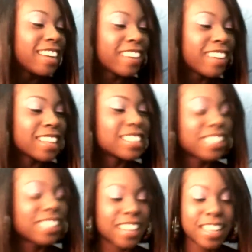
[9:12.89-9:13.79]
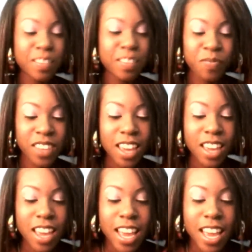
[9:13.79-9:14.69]
Anyways, um,
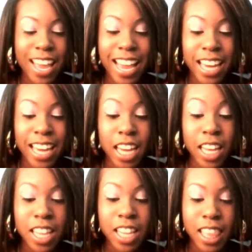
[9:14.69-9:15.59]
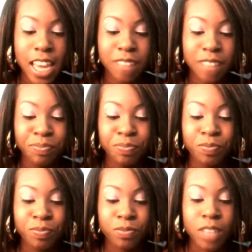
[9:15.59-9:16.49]
and another thing,
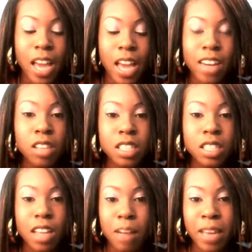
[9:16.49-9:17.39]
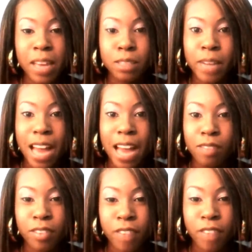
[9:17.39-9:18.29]
I know this gum has been out
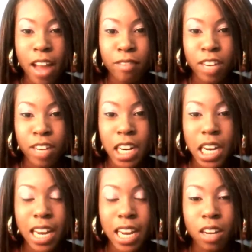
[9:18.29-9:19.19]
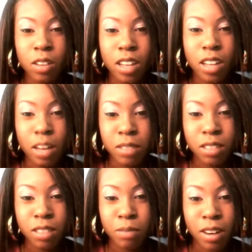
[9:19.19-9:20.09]
for forever, and I know gum
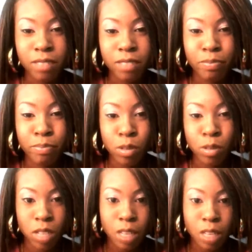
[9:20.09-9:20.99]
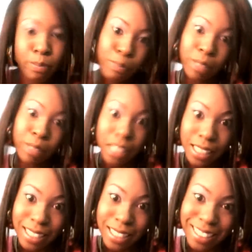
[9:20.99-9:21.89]
isn't part of beauty,
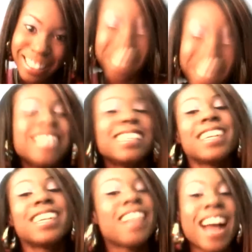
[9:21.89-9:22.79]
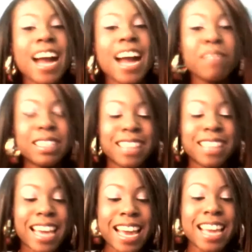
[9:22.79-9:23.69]
but I must
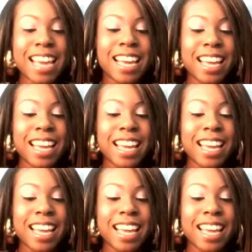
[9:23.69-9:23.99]
say